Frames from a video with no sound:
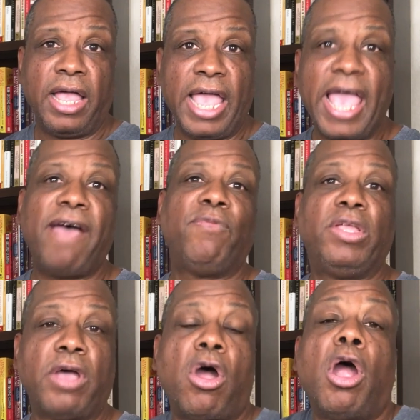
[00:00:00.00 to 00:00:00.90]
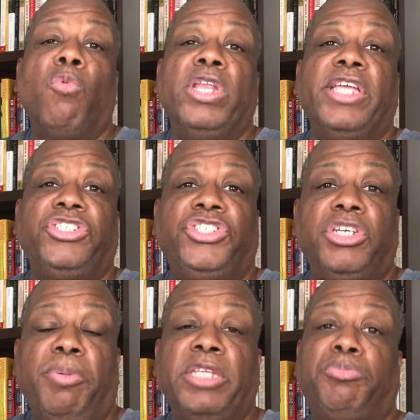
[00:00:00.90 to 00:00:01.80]
have our
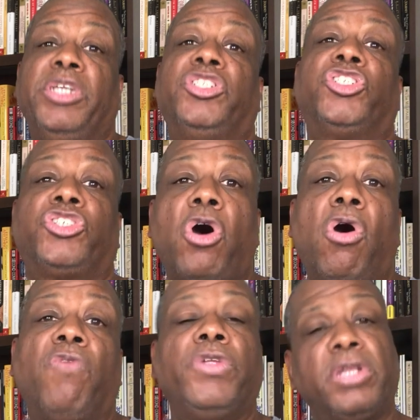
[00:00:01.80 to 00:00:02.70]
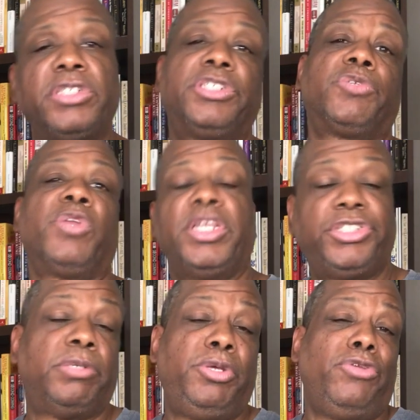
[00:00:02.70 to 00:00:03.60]
relationship has been dissolved, unless it's a relationship